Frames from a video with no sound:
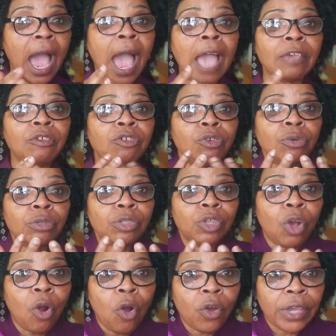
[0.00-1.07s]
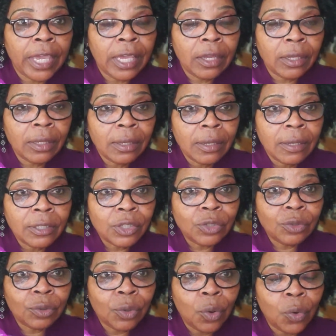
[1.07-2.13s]
Are you talking to
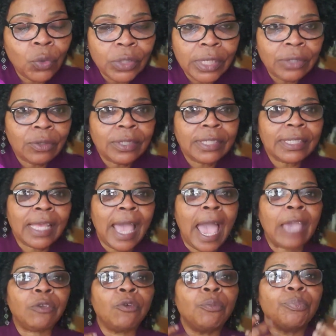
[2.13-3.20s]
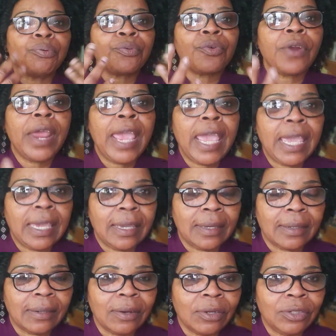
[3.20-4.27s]
your goals and your desires? Are you
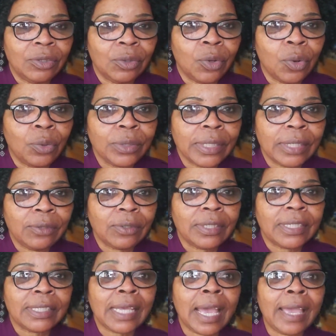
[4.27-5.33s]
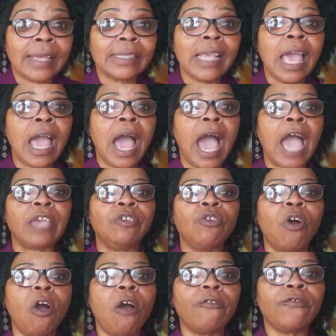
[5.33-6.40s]
praying on your goals and your desires? Are
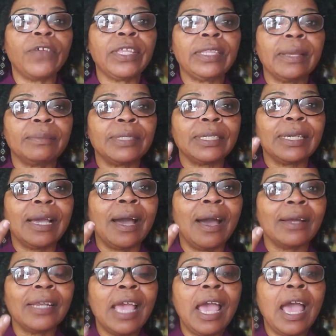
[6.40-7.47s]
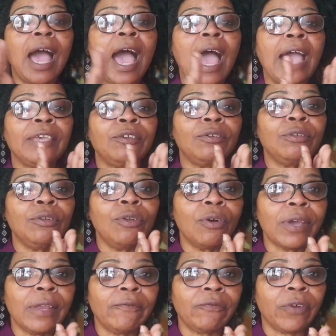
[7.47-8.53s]
you offering them to God? Are you
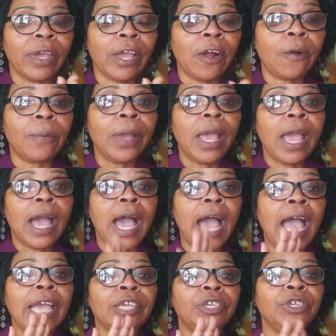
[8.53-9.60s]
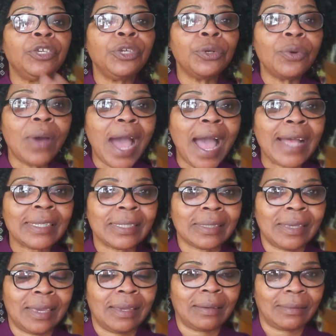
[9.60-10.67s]
looking for help? Are you
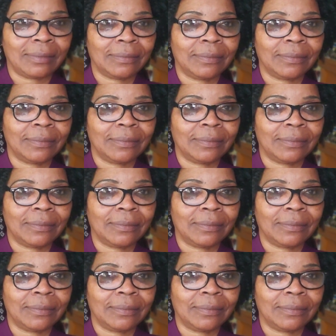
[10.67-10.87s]
asking?